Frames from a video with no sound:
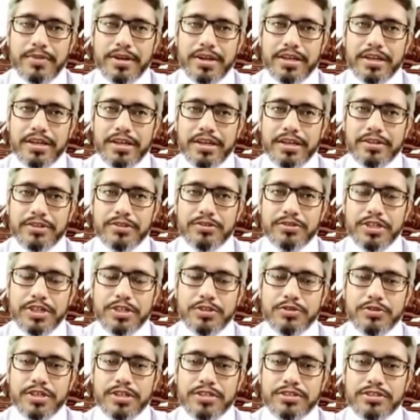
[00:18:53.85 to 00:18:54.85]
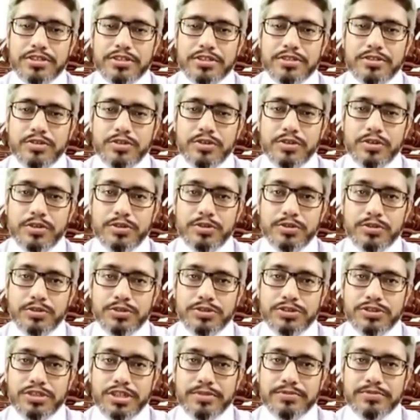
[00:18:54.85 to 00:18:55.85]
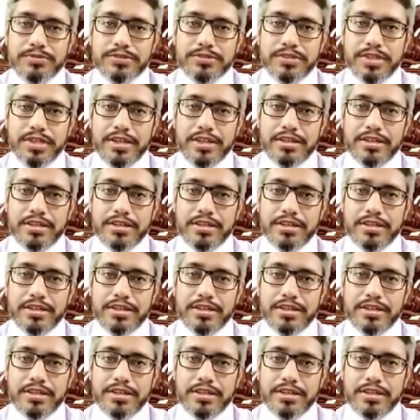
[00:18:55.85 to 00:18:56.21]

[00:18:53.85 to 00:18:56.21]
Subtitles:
but again, you need to consider all those tips